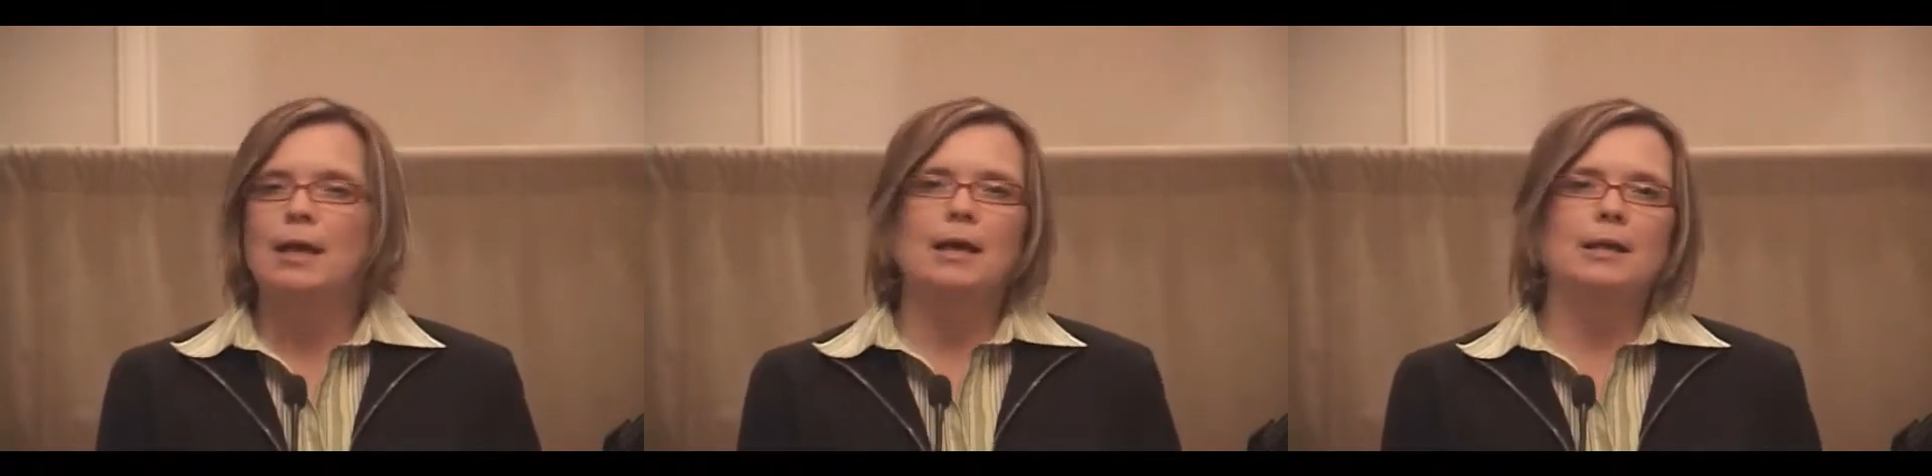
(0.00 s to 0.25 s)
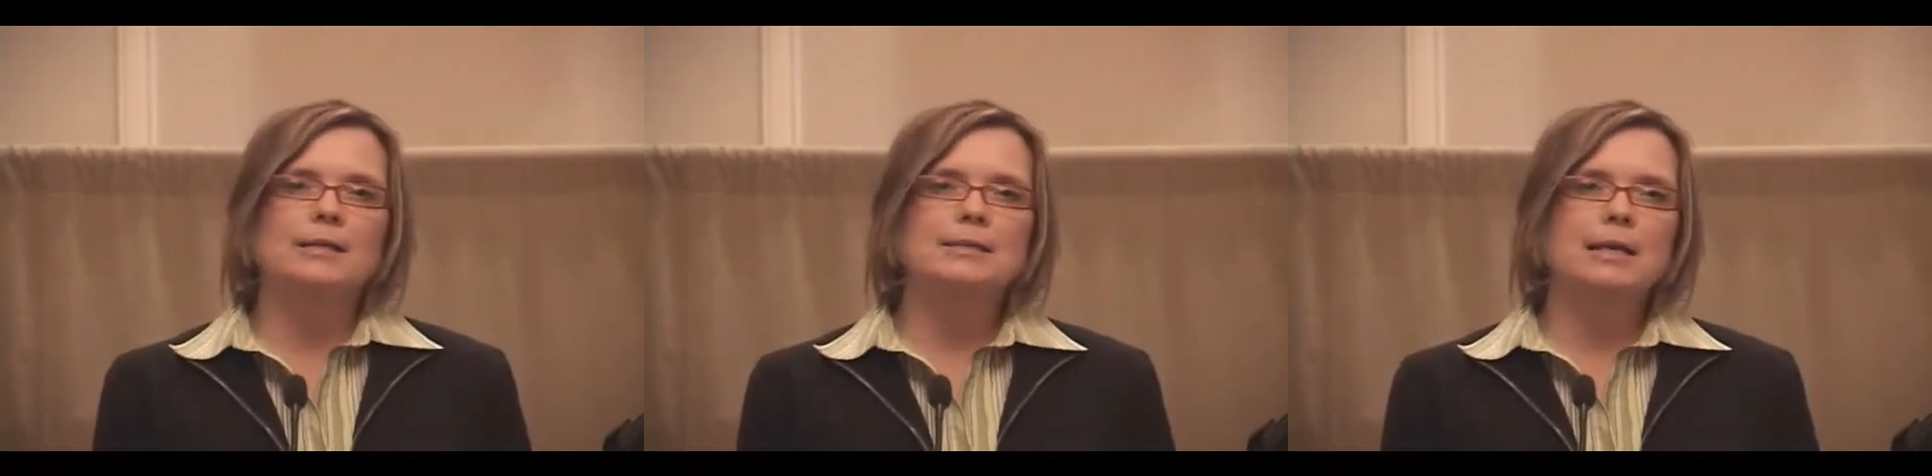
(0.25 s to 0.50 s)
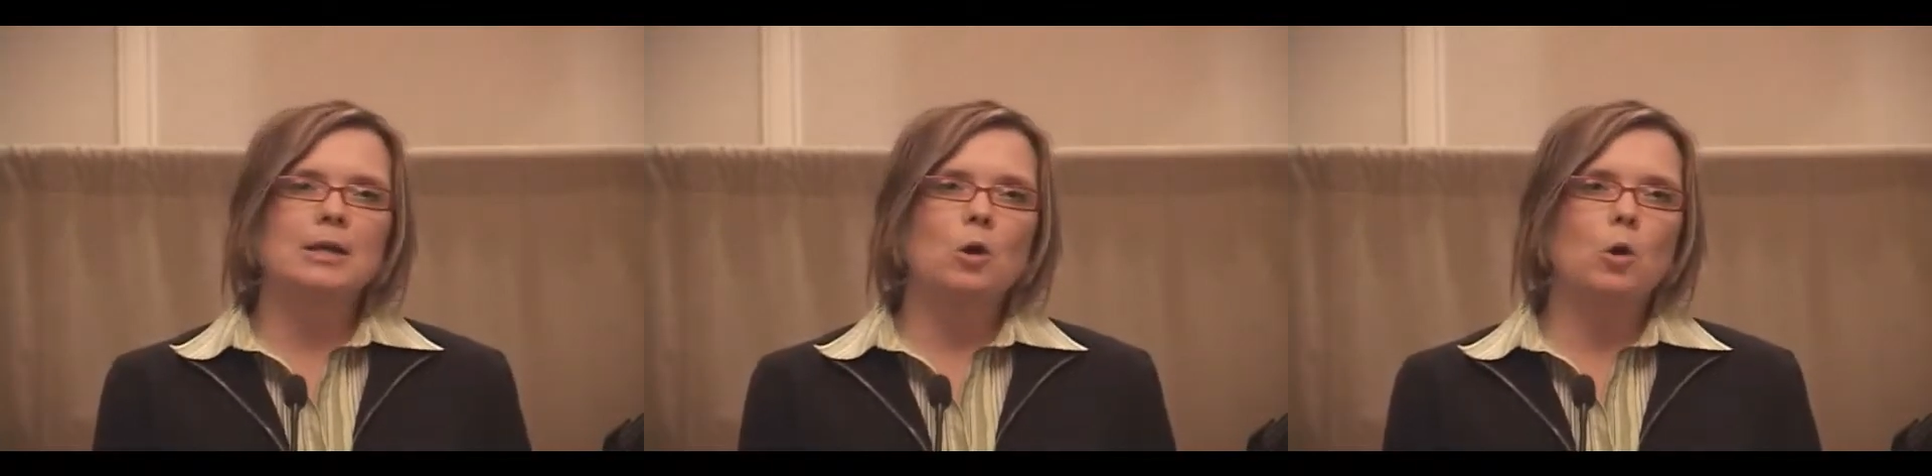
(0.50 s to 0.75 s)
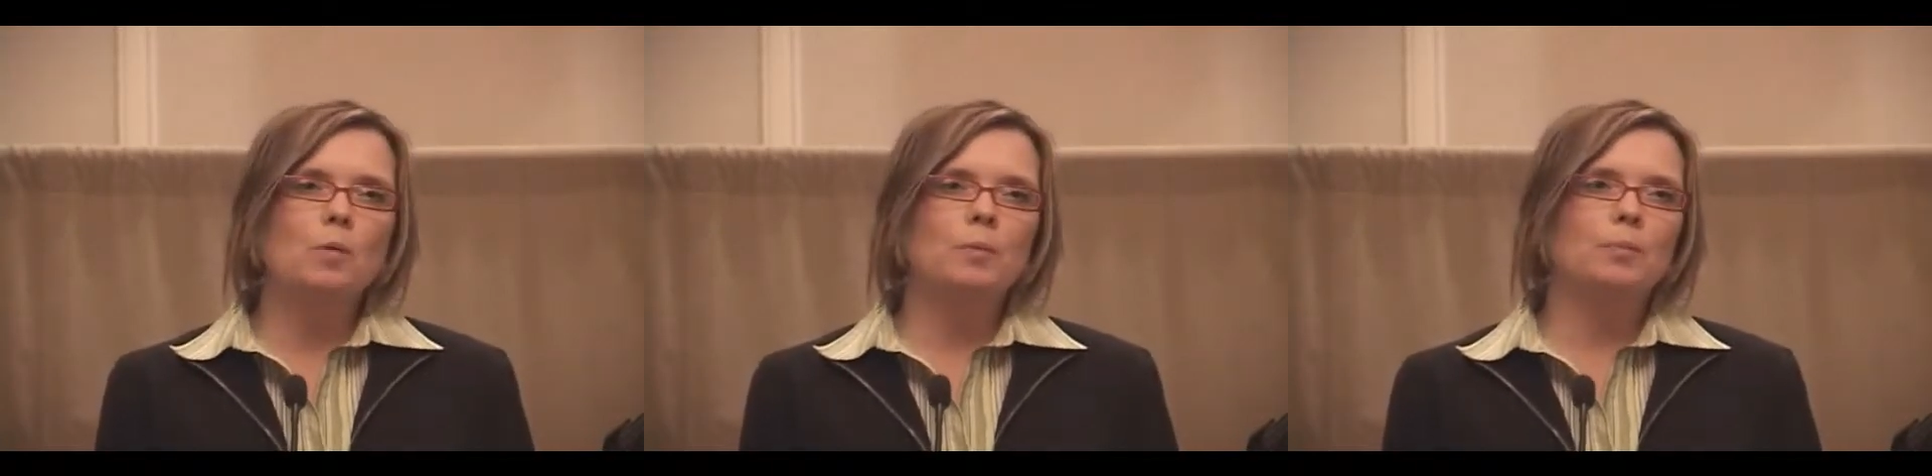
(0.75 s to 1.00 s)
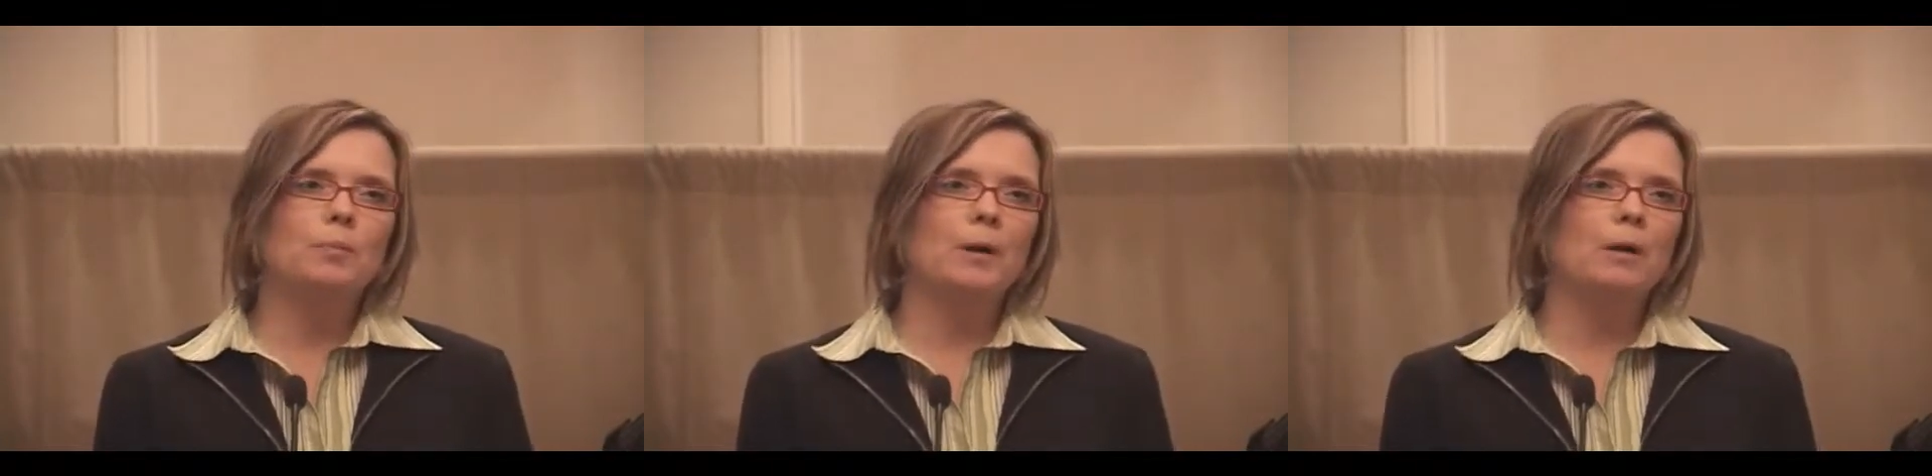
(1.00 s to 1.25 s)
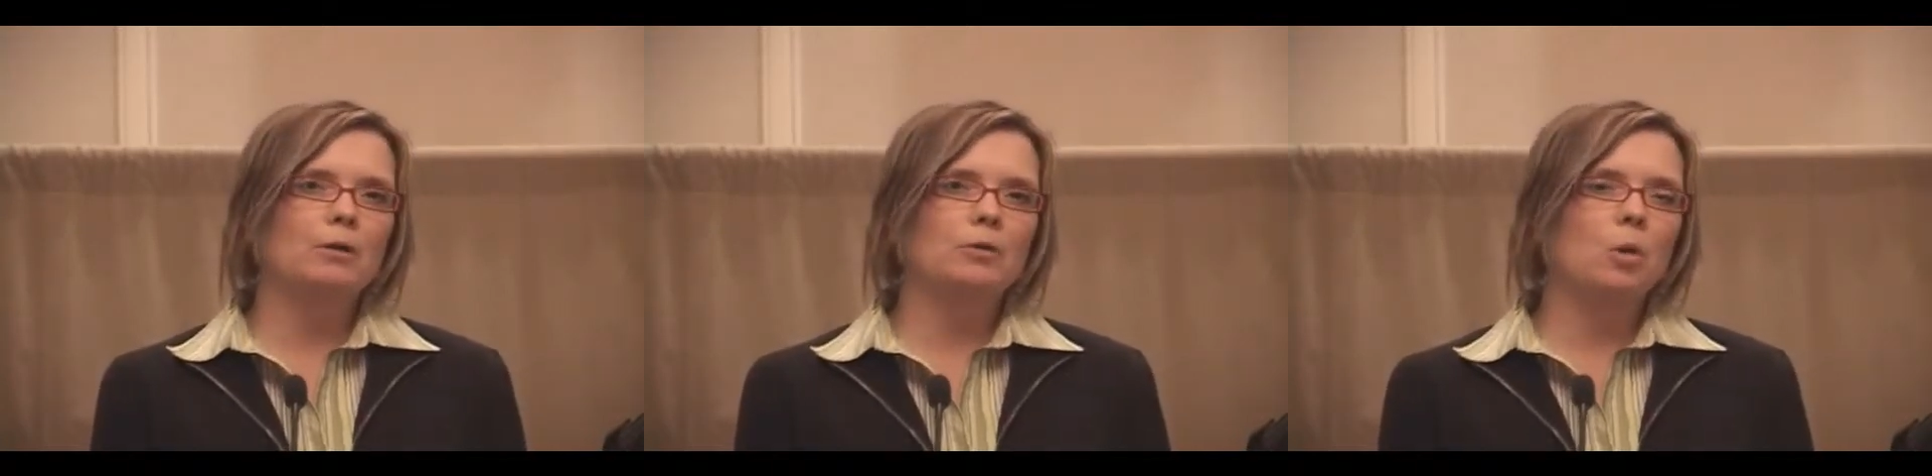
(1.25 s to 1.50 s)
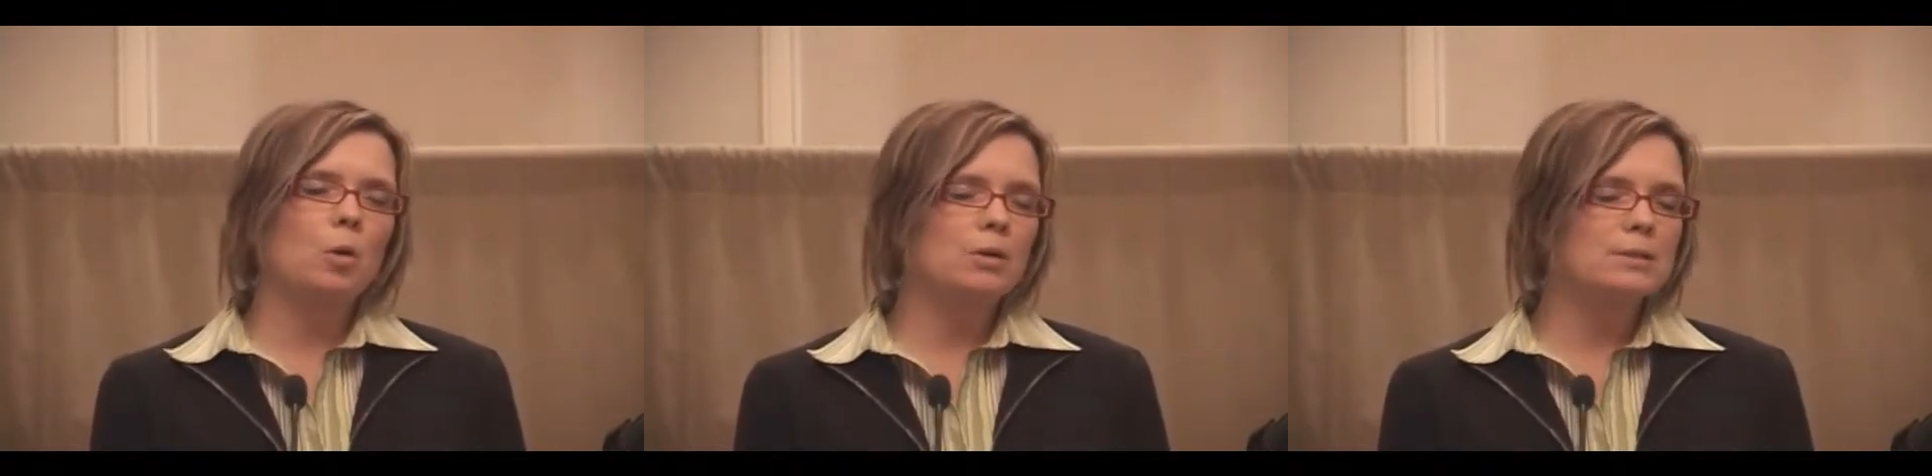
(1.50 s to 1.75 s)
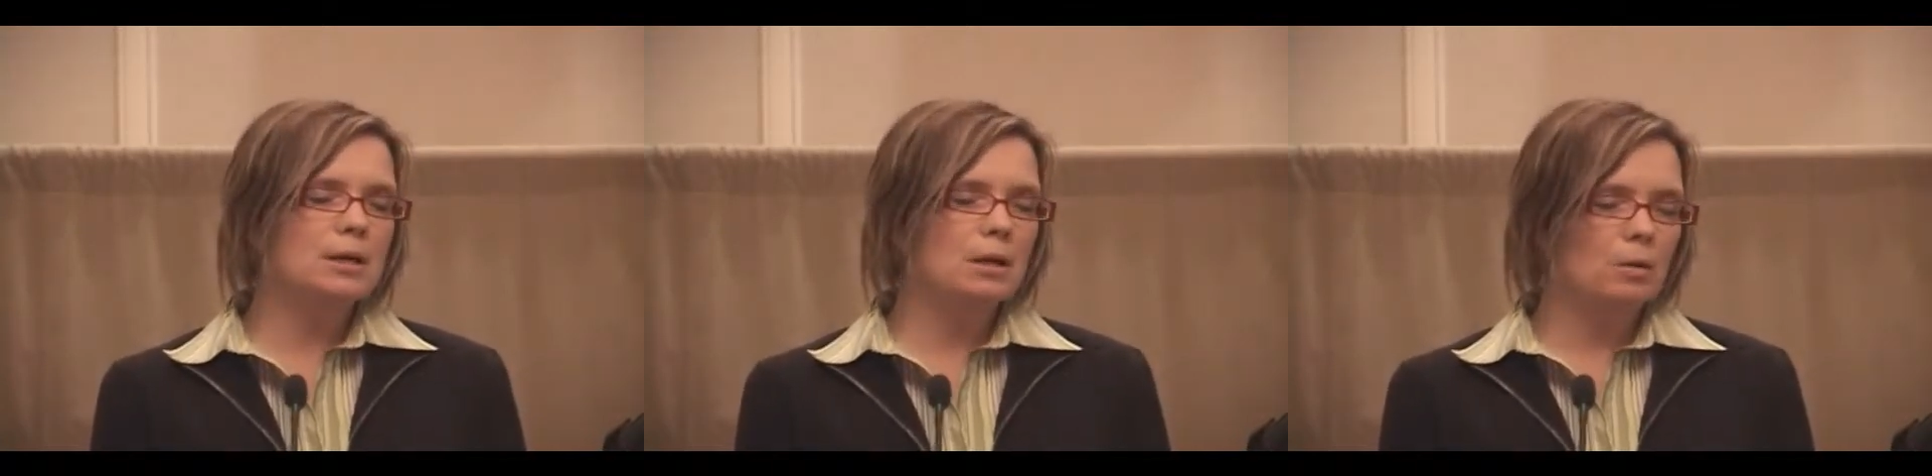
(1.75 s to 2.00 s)
and I stayed home and prepared the whole
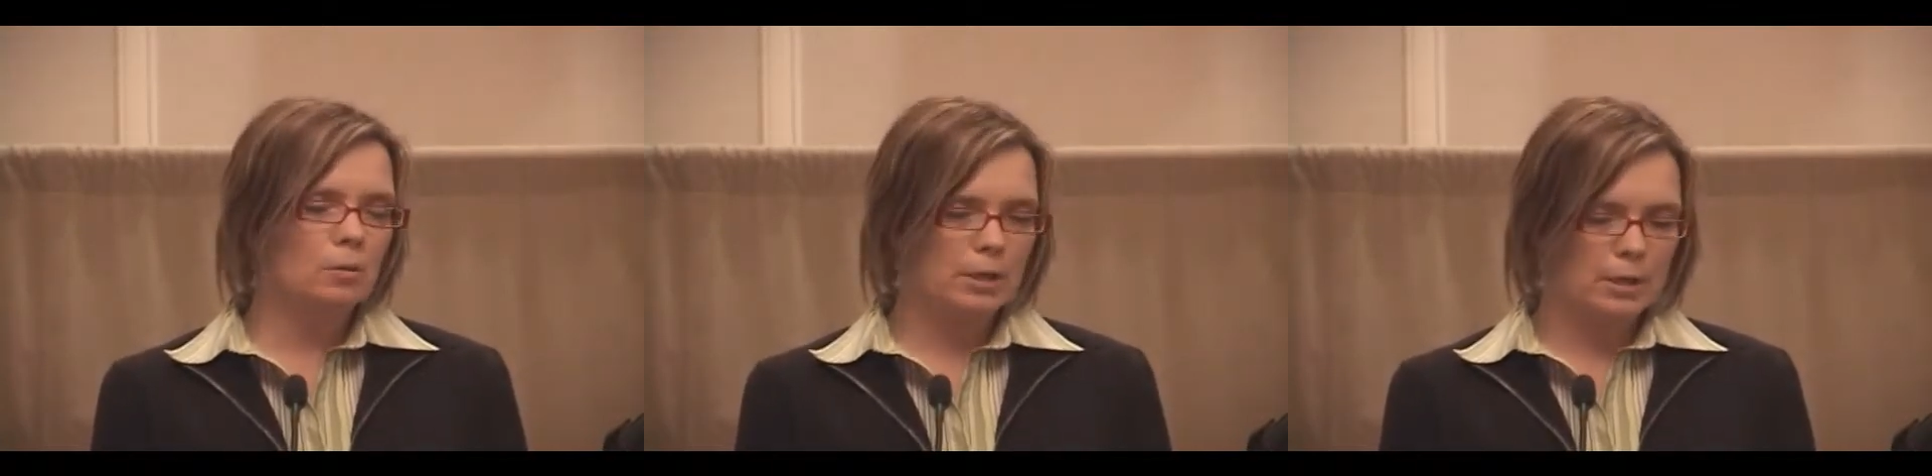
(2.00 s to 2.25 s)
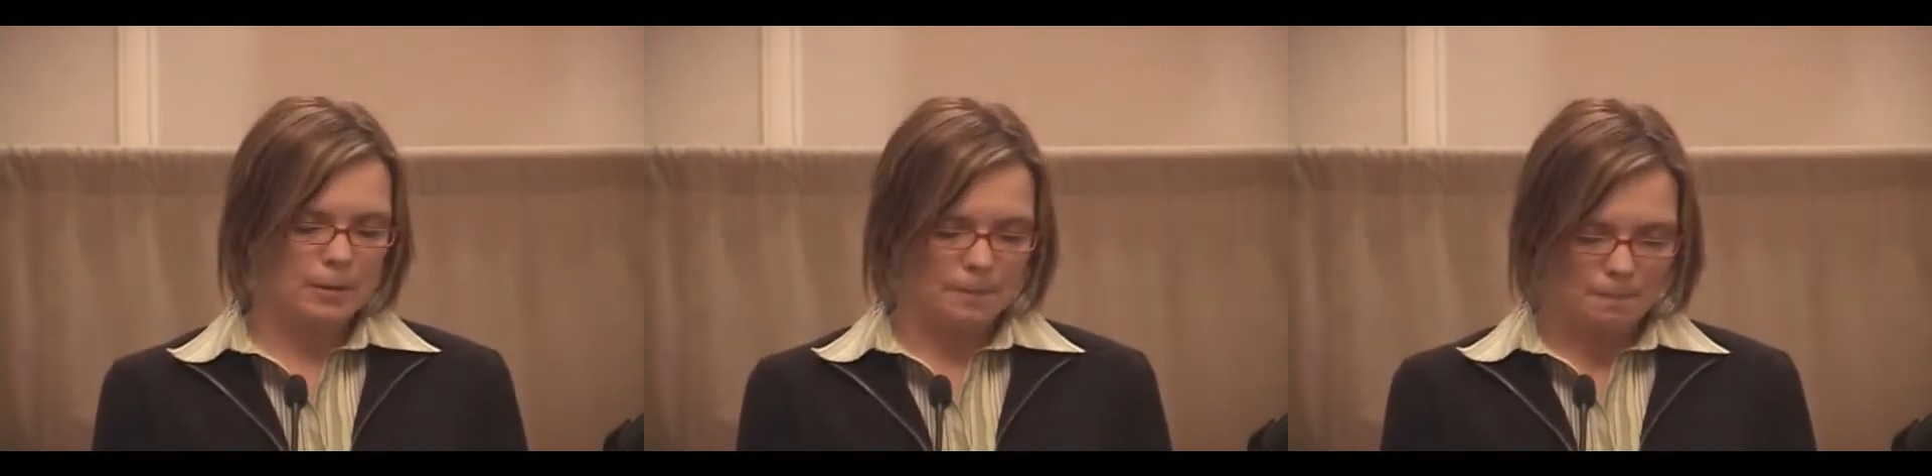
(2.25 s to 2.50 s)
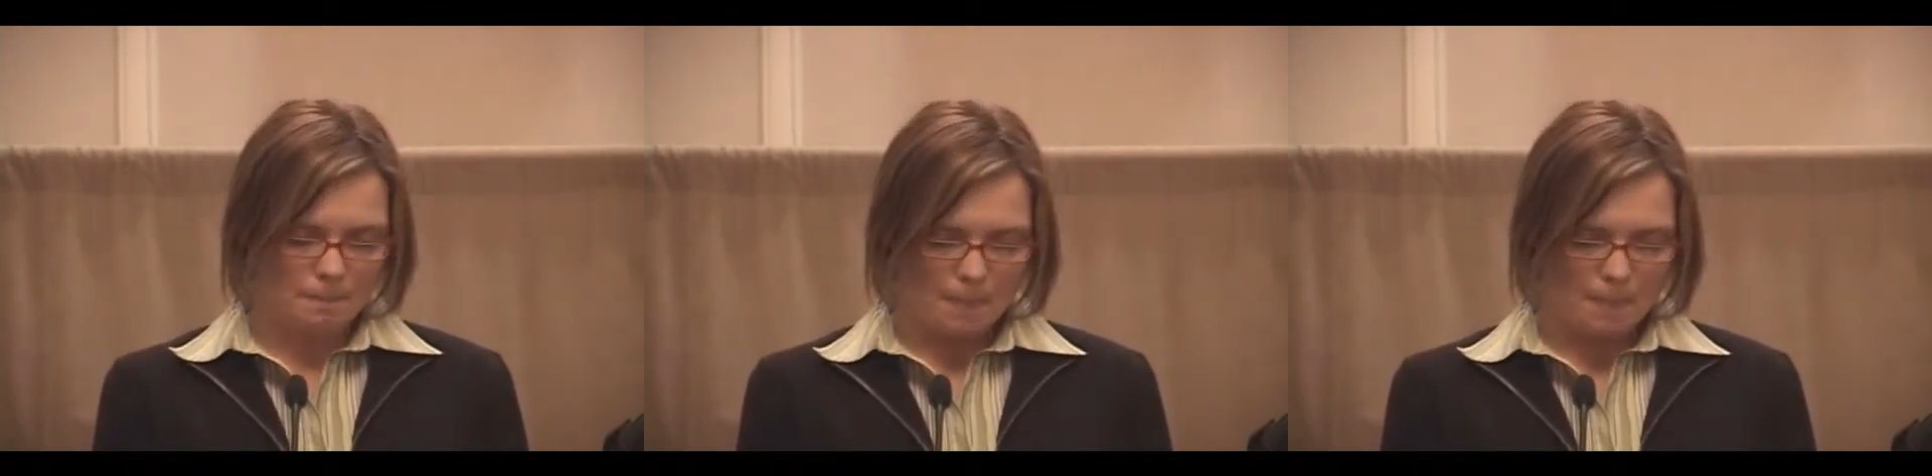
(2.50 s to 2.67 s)
entire weekend.